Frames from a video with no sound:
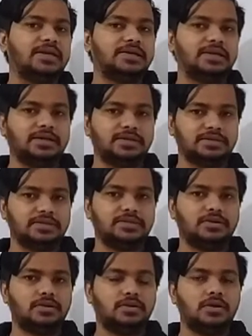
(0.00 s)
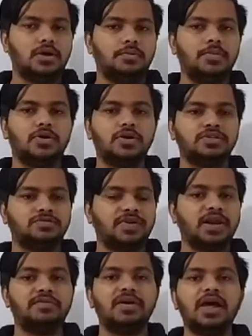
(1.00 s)
that things, because
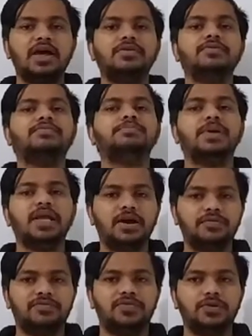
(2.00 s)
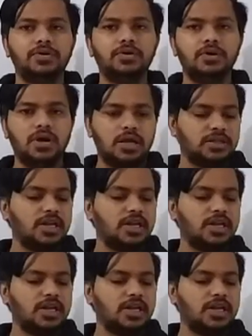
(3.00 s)
whenever I play a flute,